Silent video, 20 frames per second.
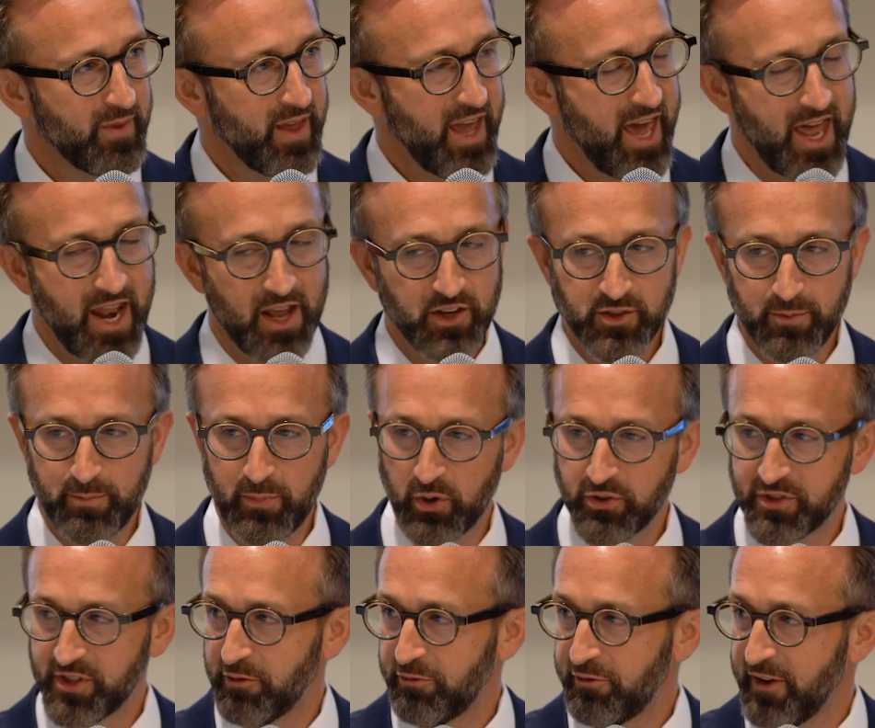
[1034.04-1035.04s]
And as a
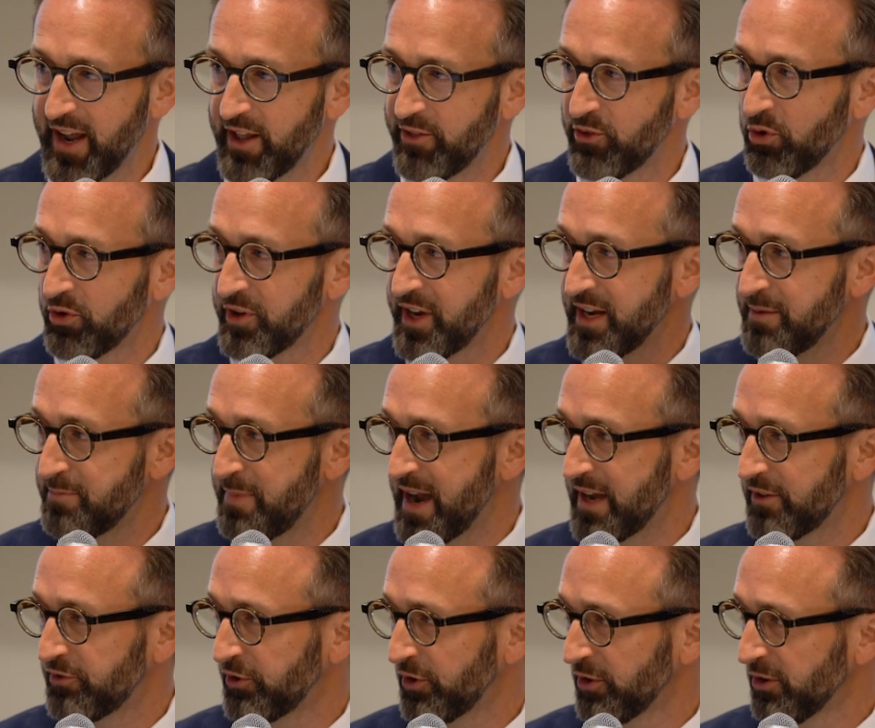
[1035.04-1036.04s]
person of faith, ordained
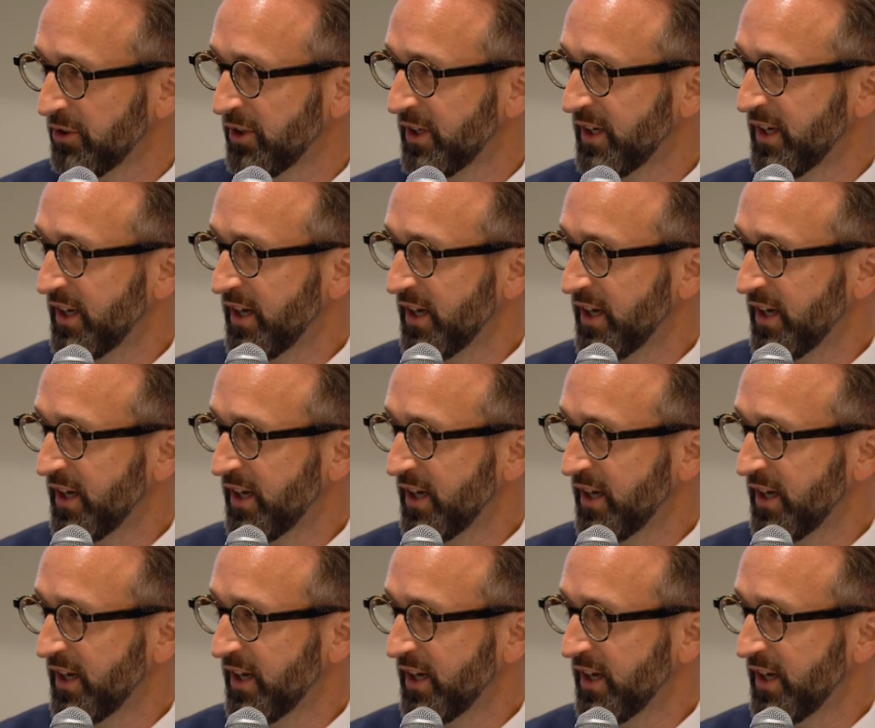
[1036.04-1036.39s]
pastor,